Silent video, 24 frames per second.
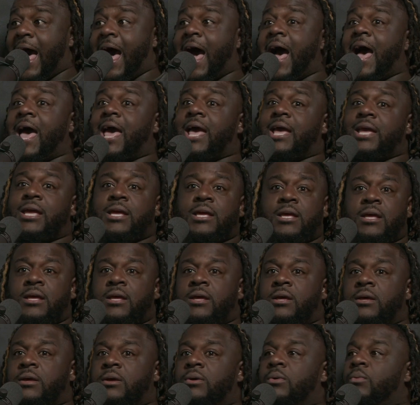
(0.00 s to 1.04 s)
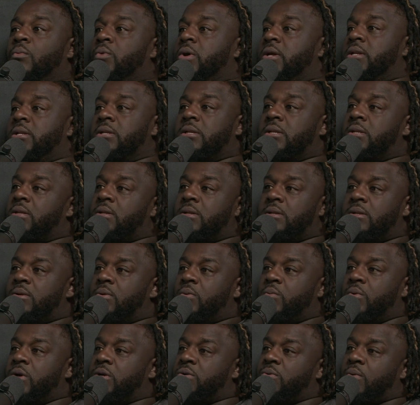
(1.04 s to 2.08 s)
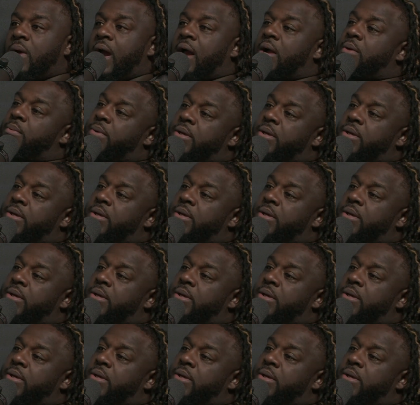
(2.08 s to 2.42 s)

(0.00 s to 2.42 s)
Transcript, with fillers: I wouldn't wouldn't rock